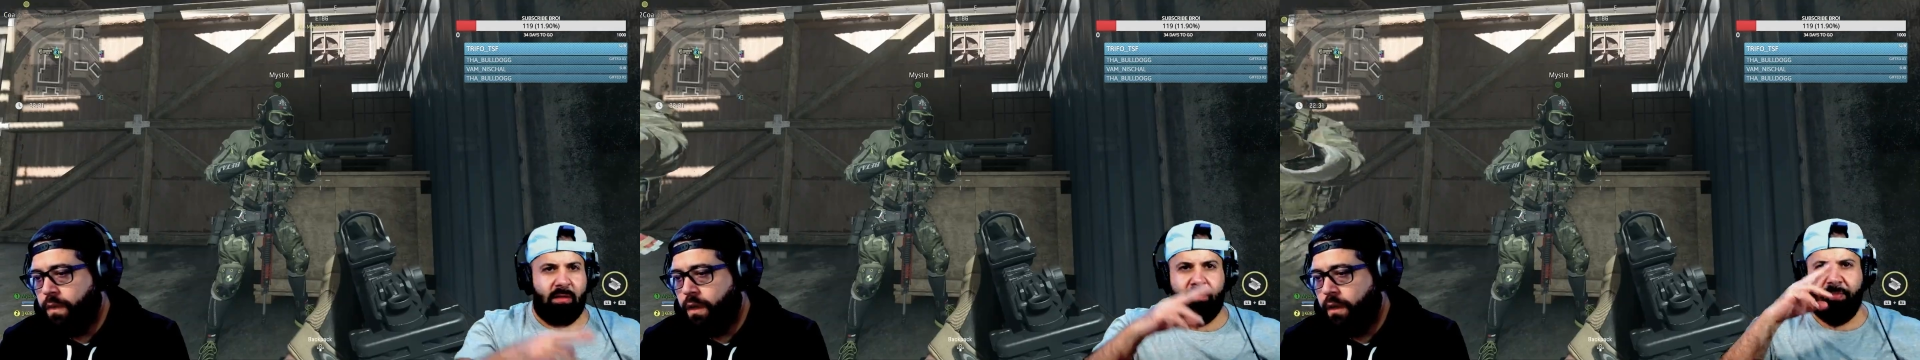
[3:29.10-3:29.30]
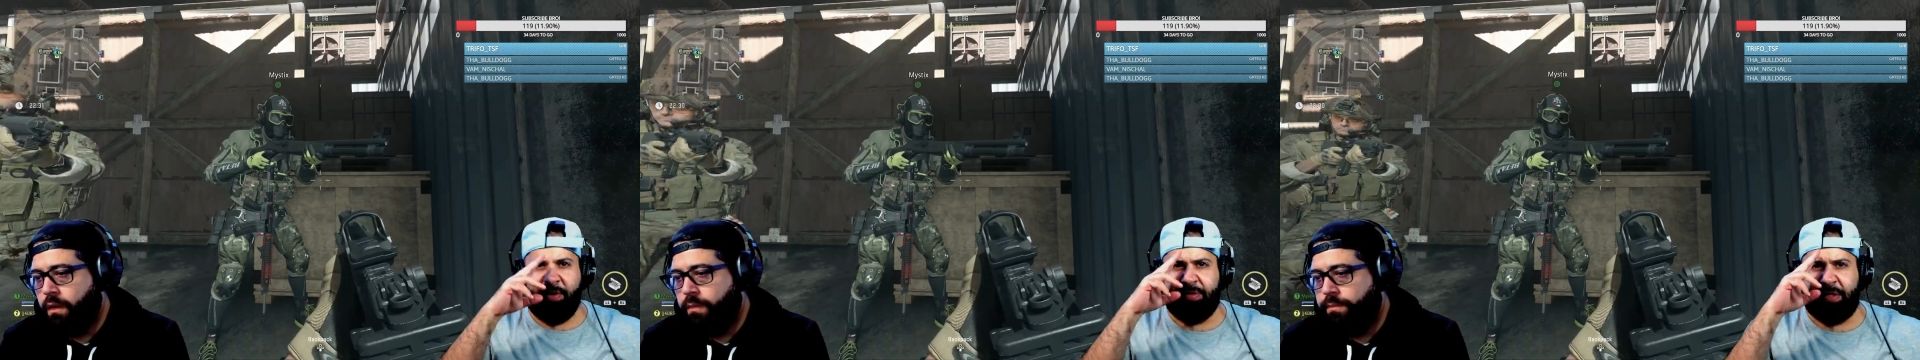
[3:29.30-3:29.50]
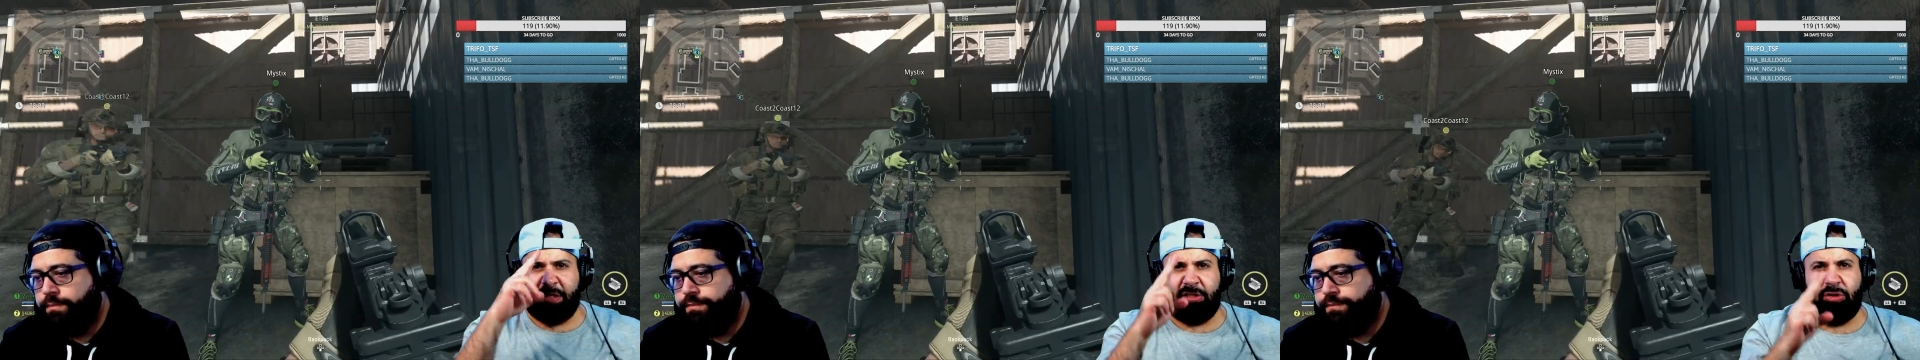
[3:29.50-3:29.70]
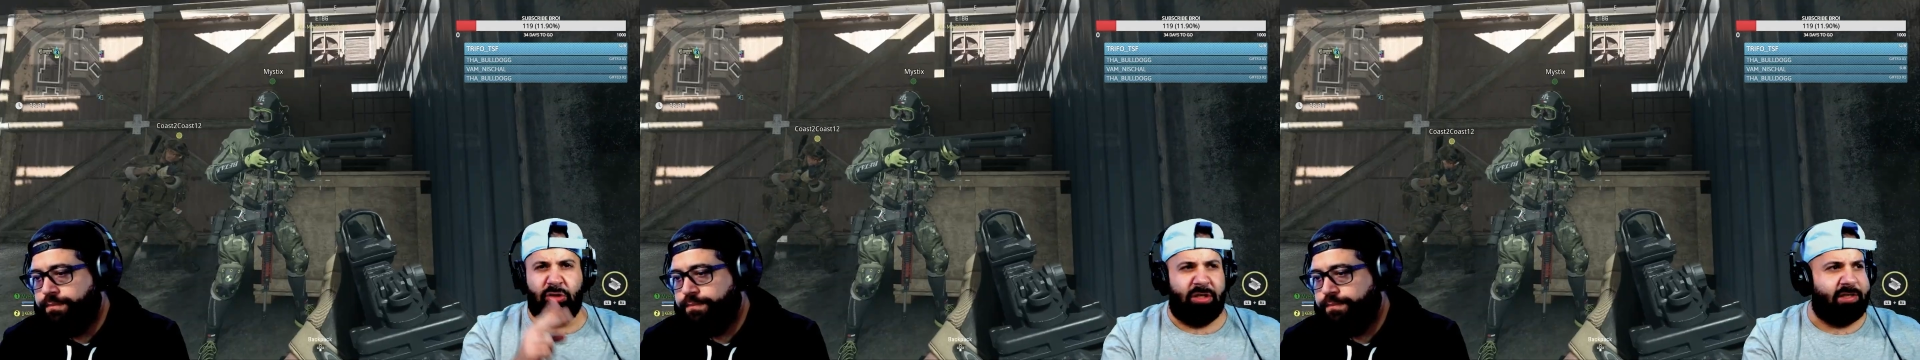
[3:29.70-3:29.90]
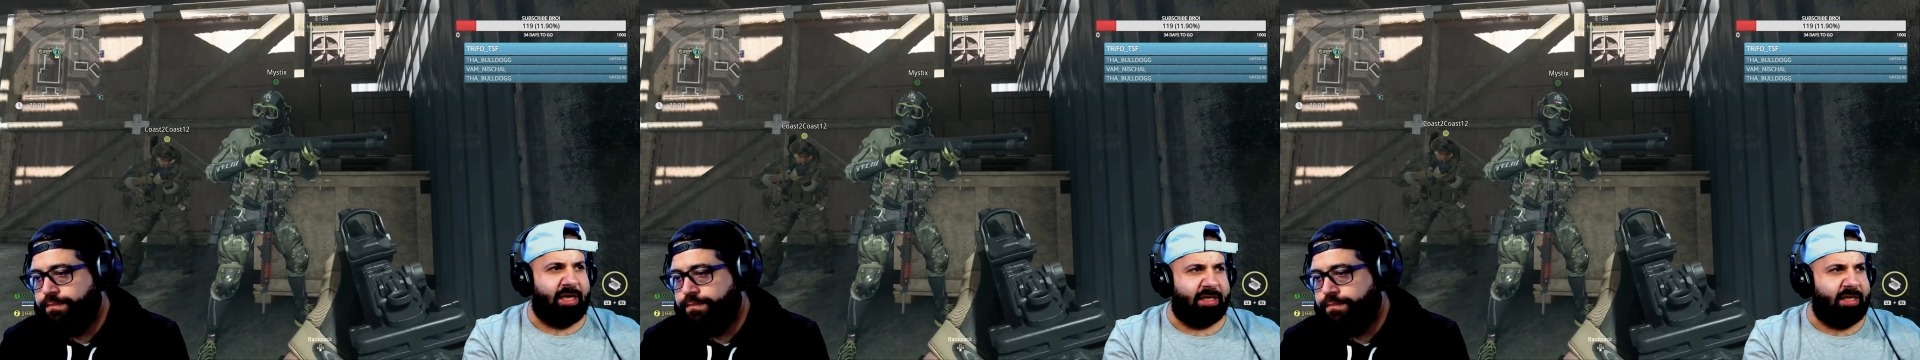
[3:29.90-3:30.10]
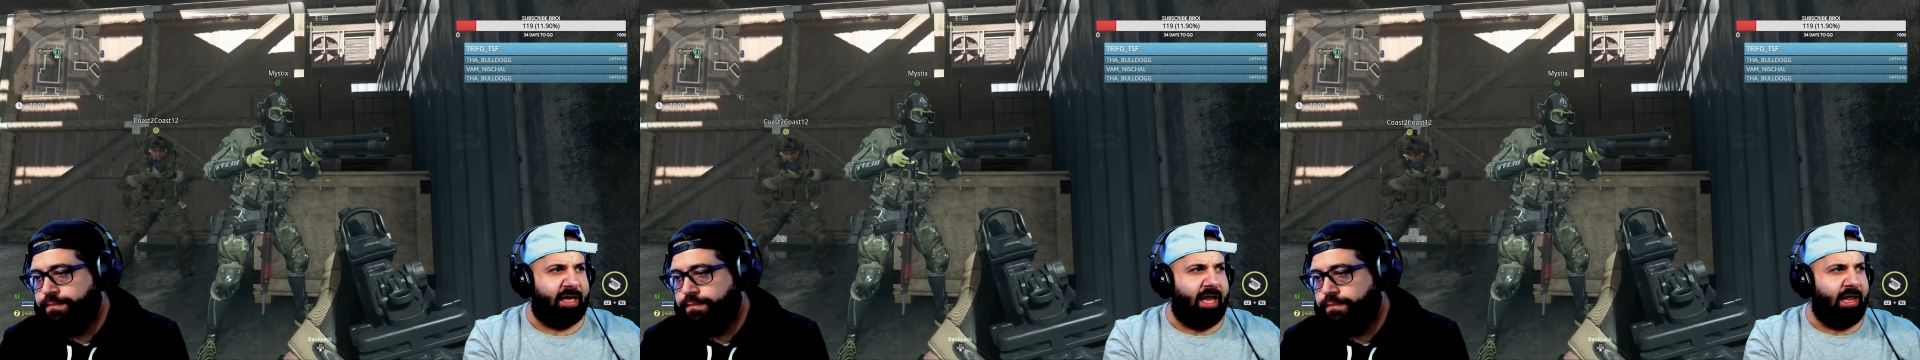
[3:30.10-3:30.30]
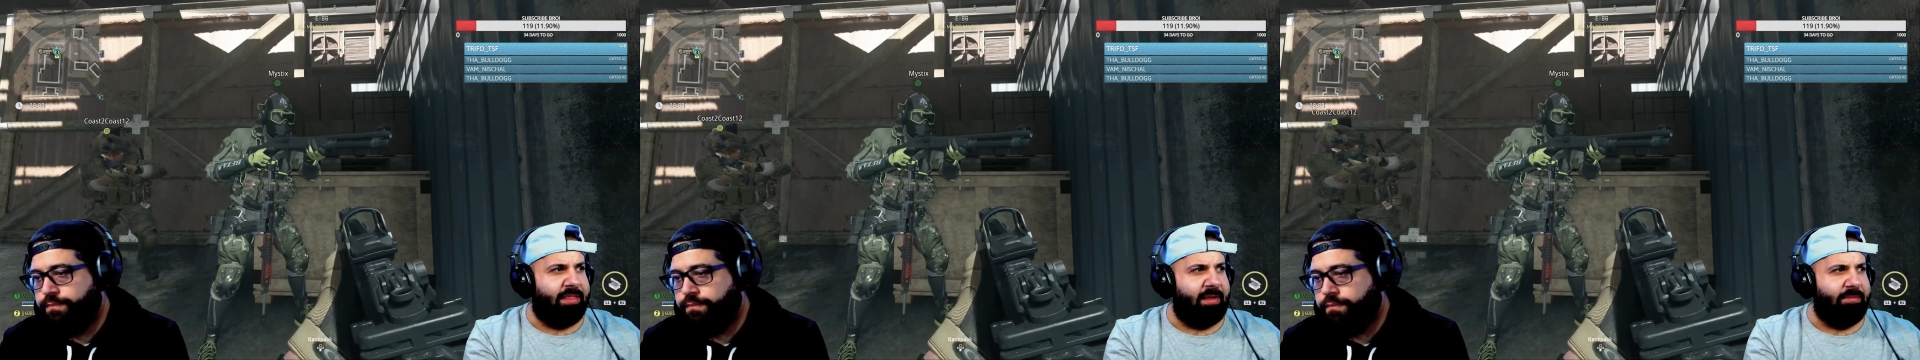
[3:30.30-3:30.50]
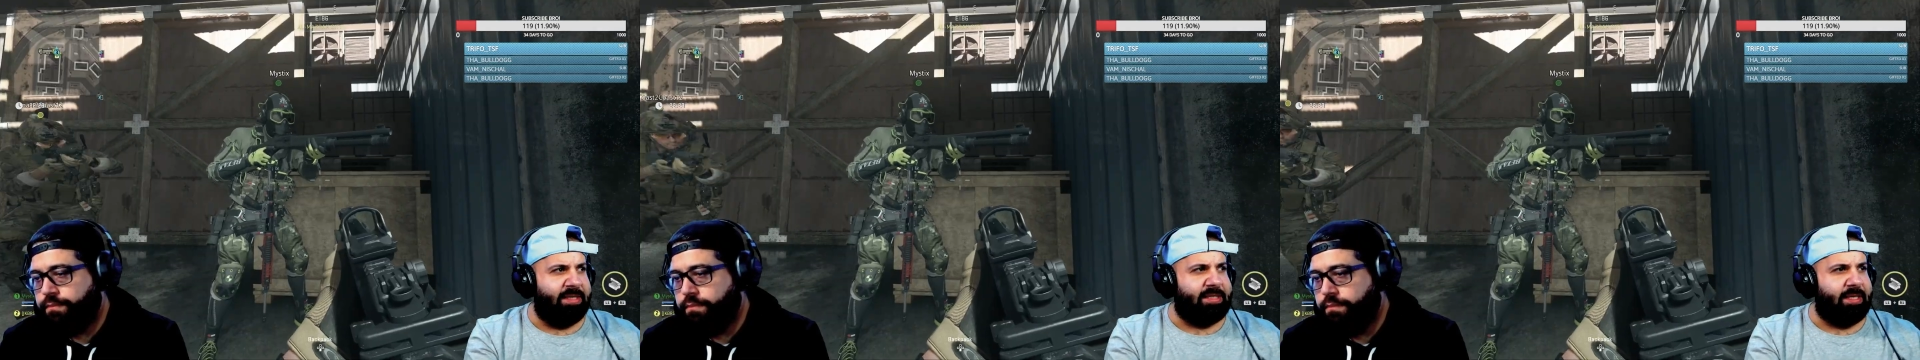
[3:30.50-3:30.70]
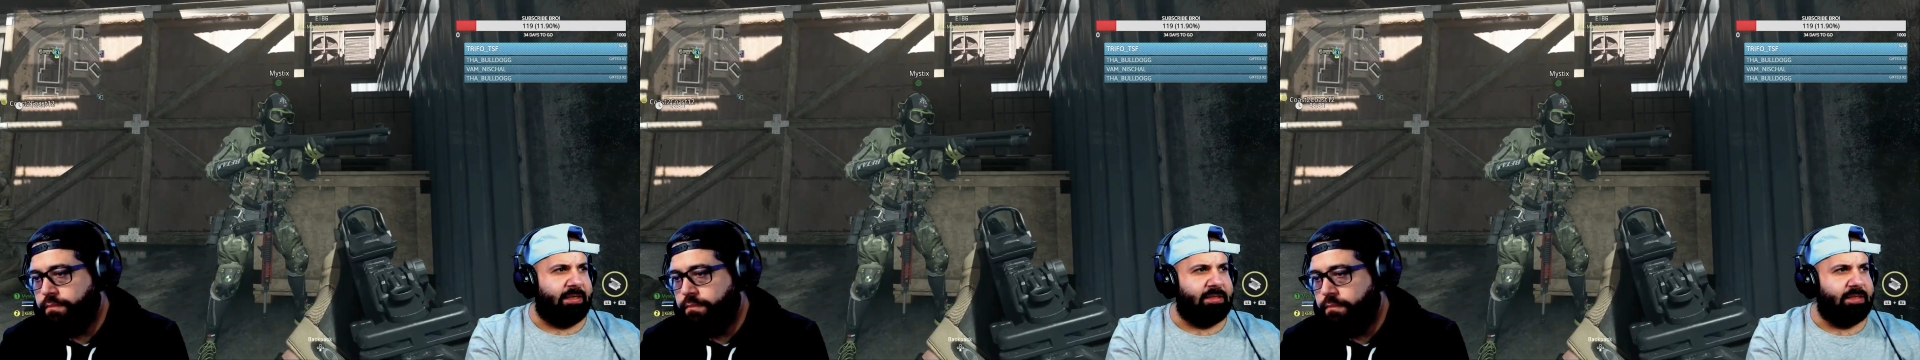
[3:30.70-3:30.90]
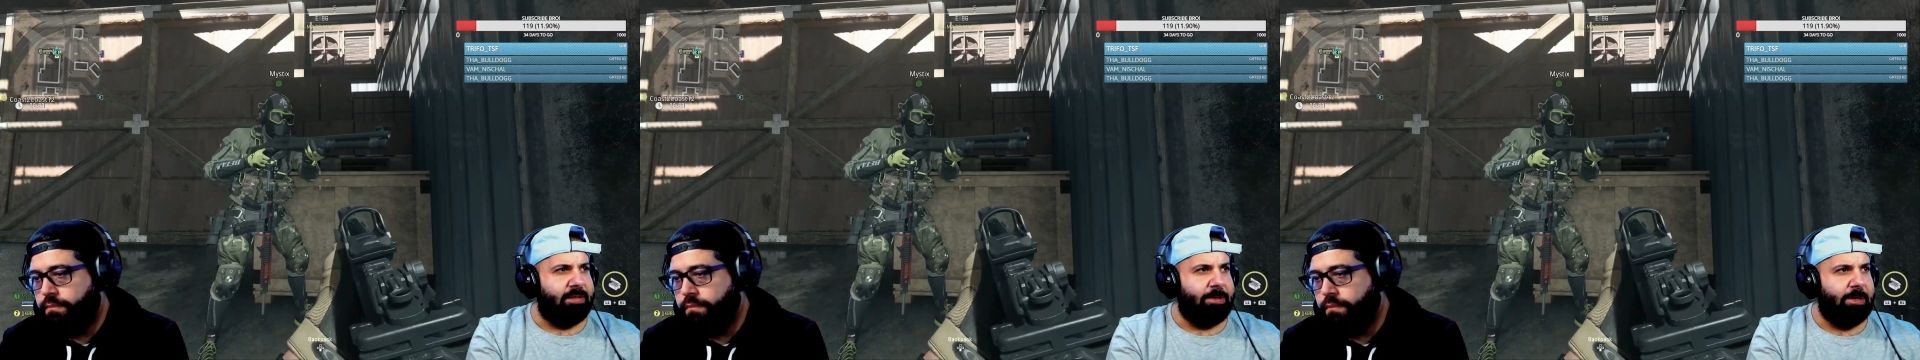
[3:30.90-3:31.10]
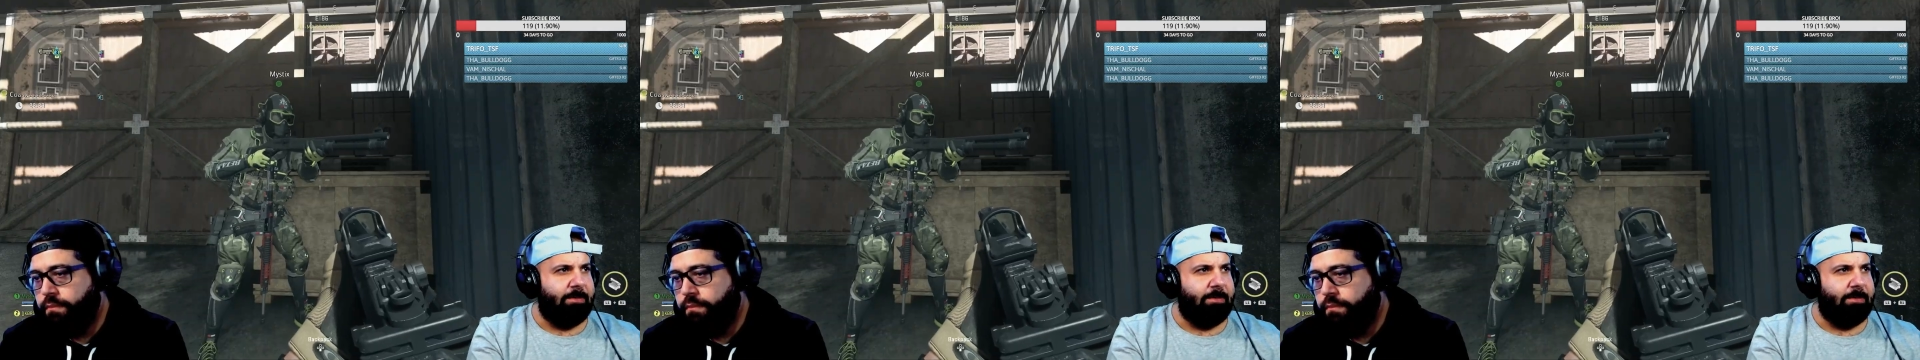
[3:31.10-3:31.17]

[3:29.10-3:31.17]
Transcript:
Speaker 1: Mystics, you detecting anything, Mystics?